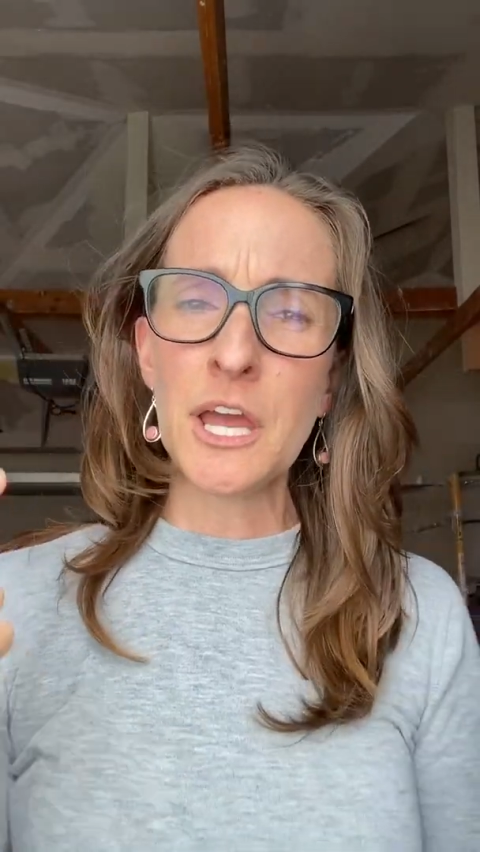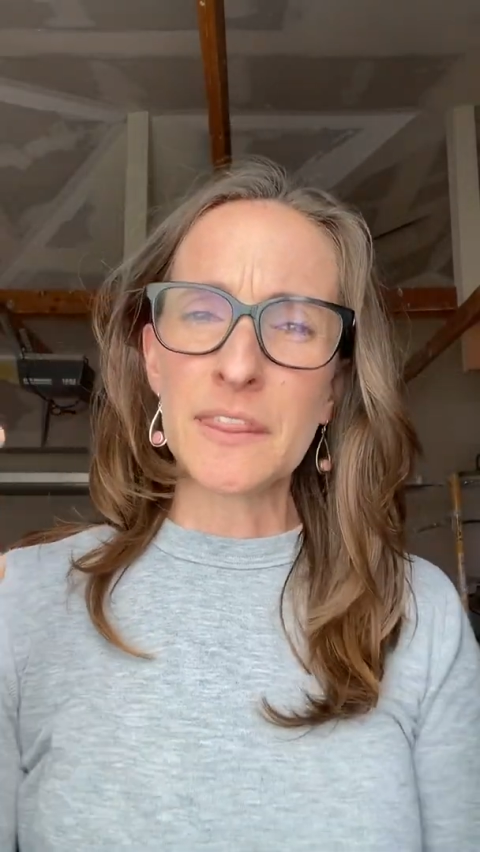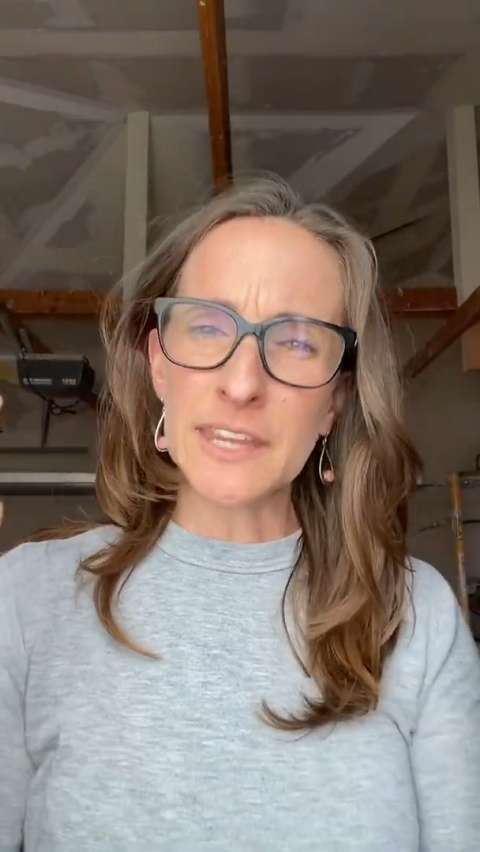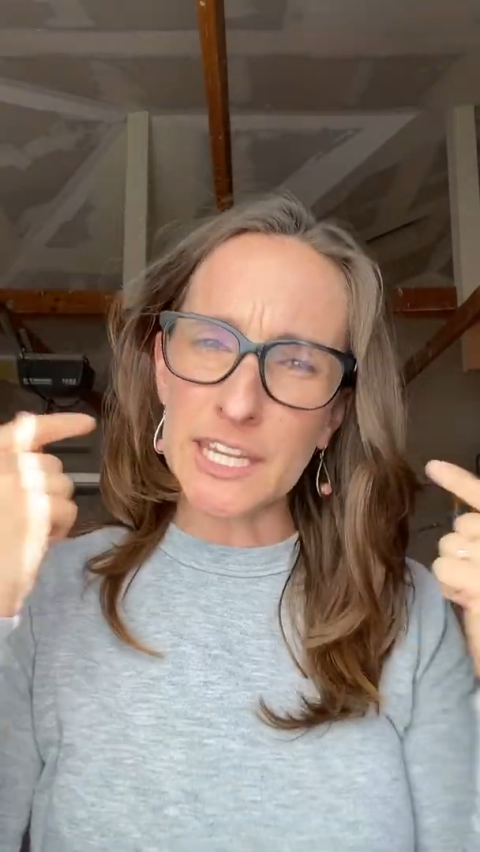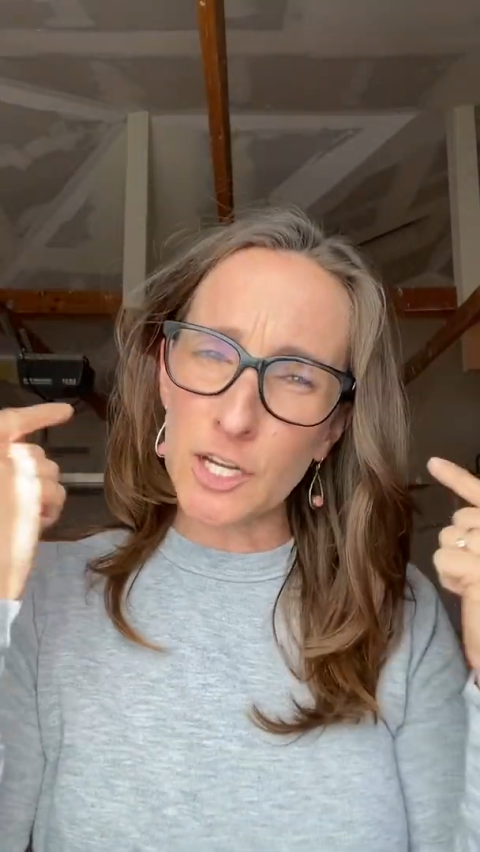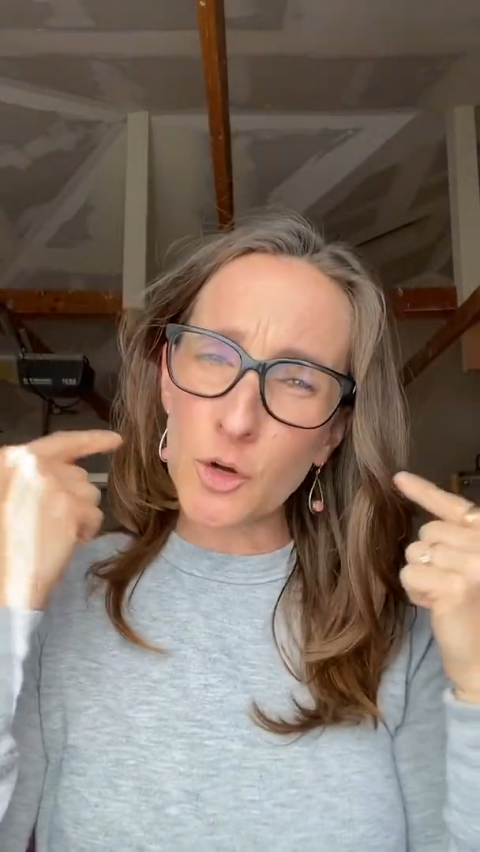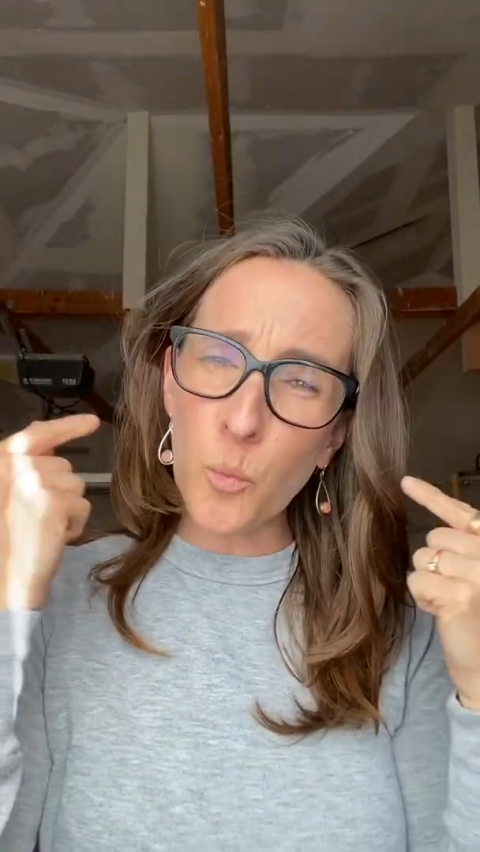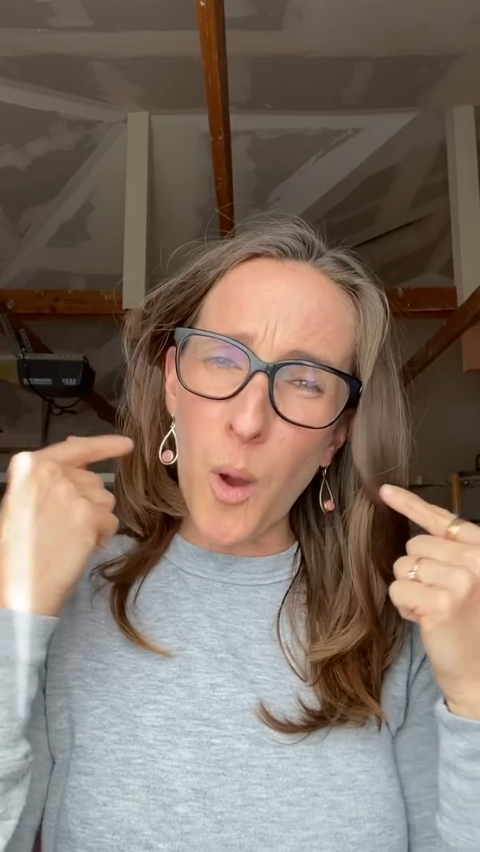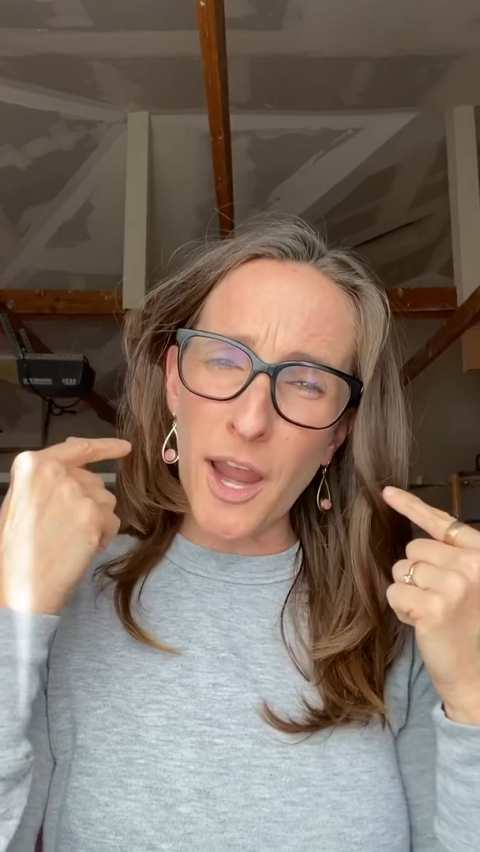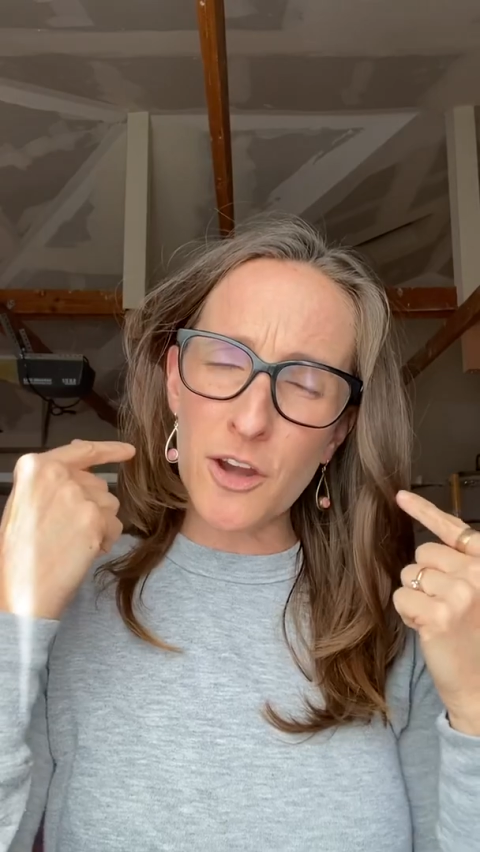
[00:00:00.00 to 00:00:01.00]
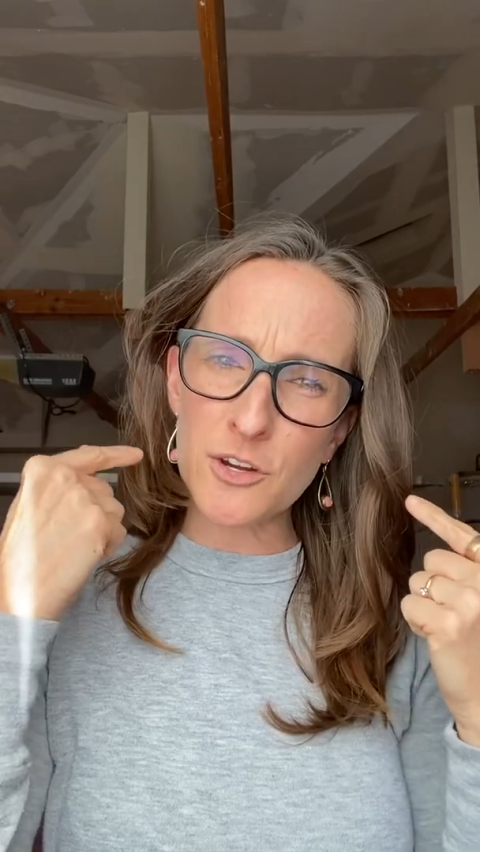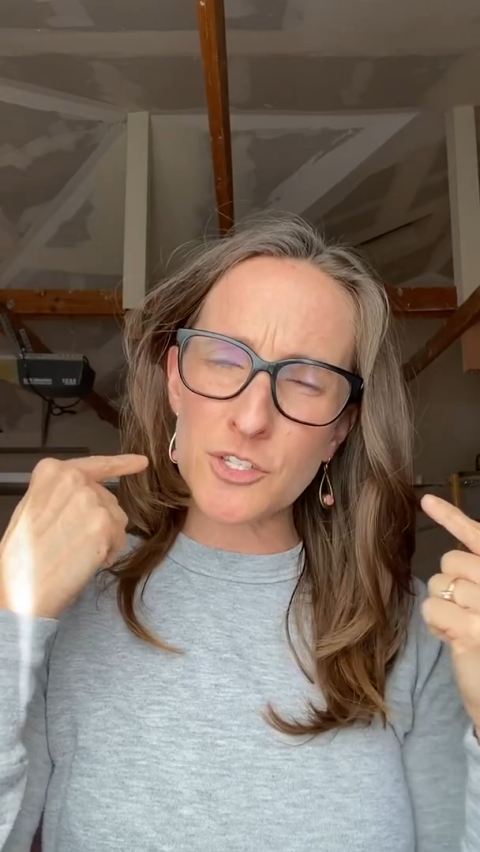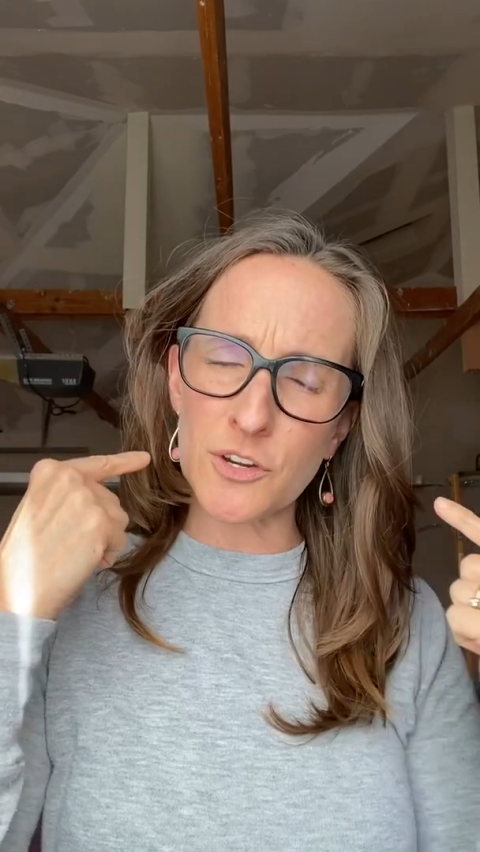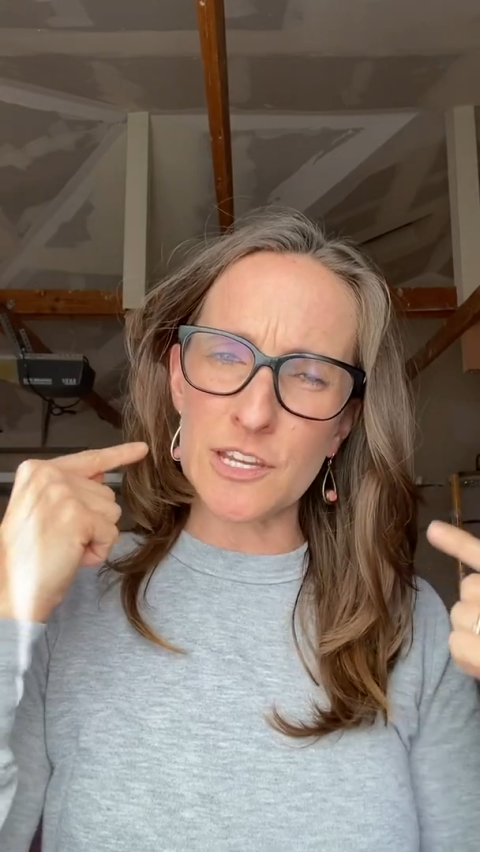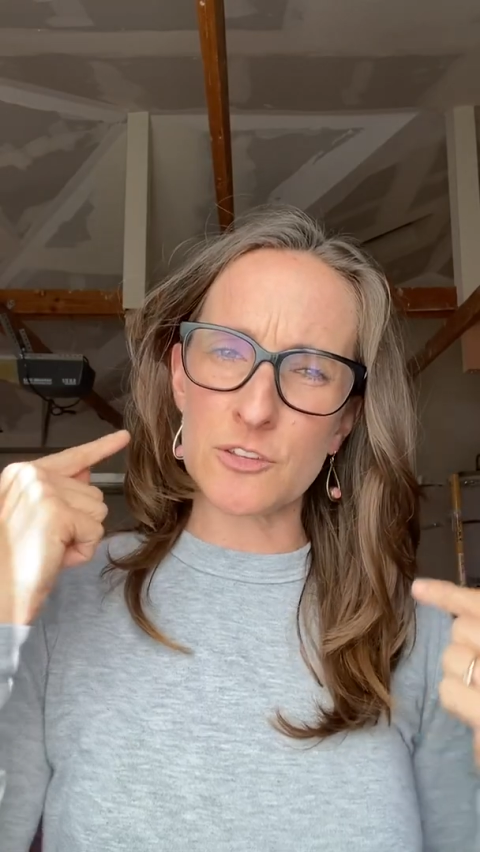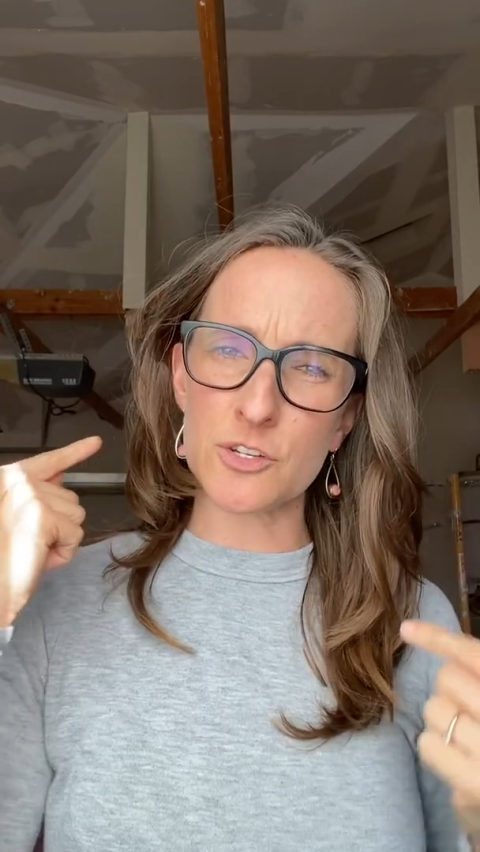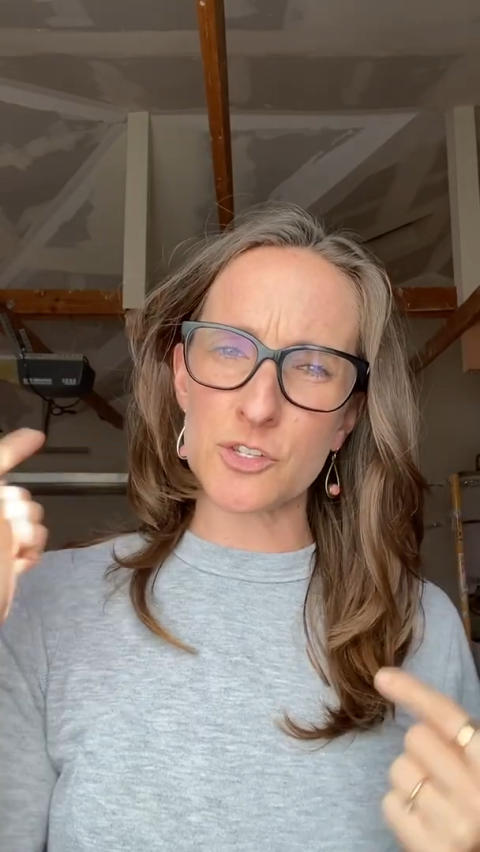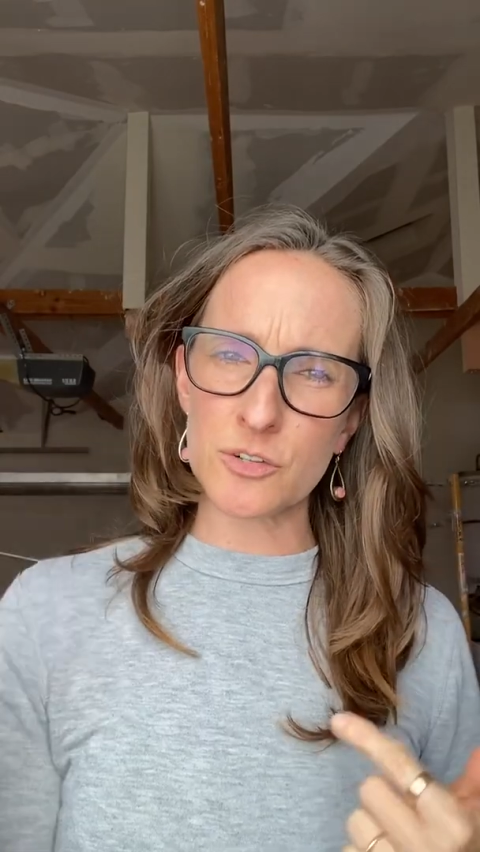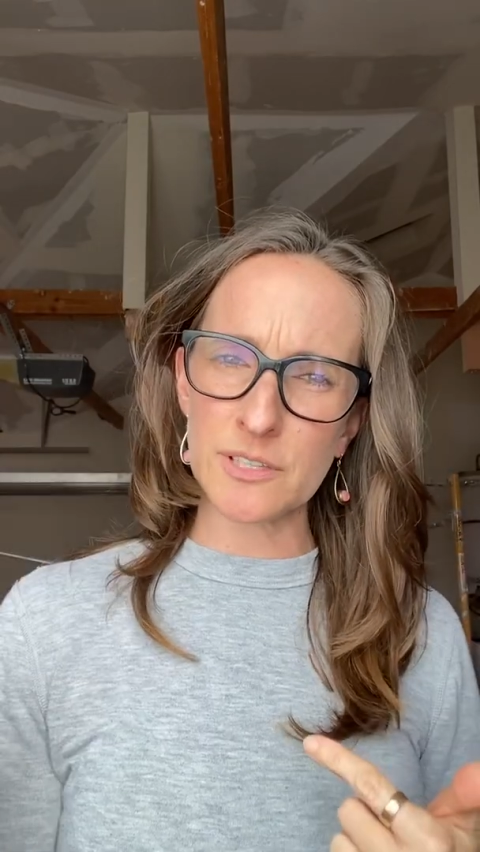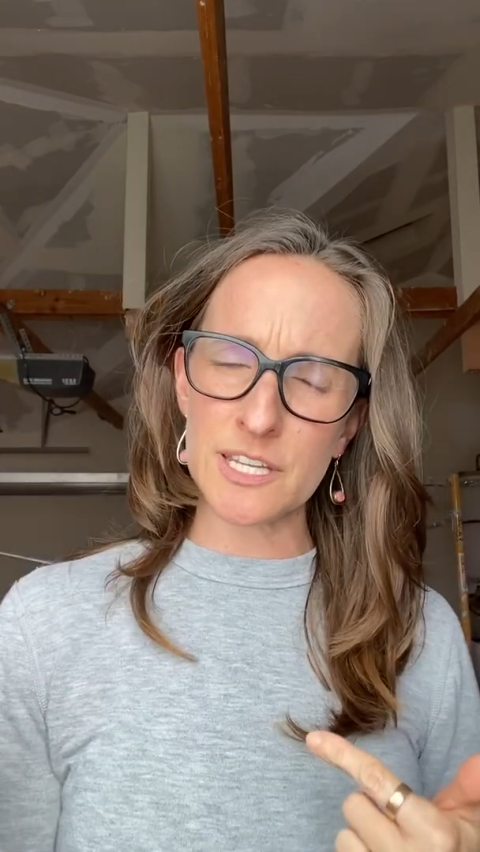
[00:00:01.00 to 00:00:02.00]
The ear wires are either
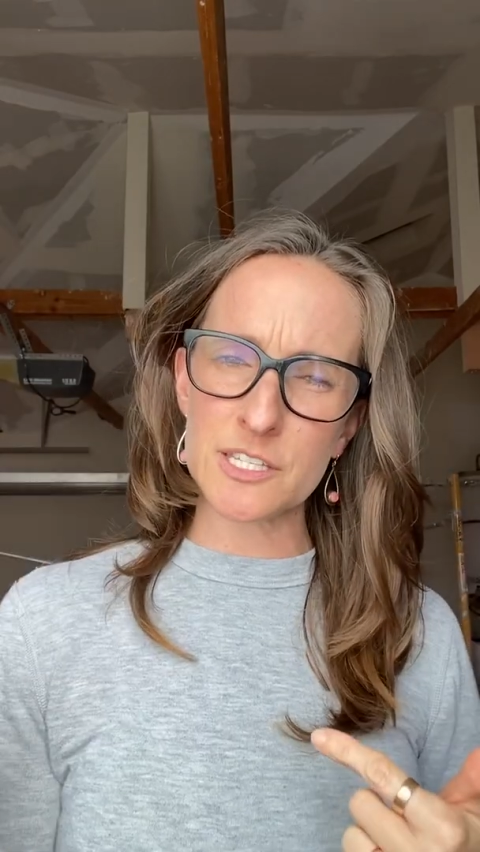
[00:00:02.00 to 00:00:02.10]
sterling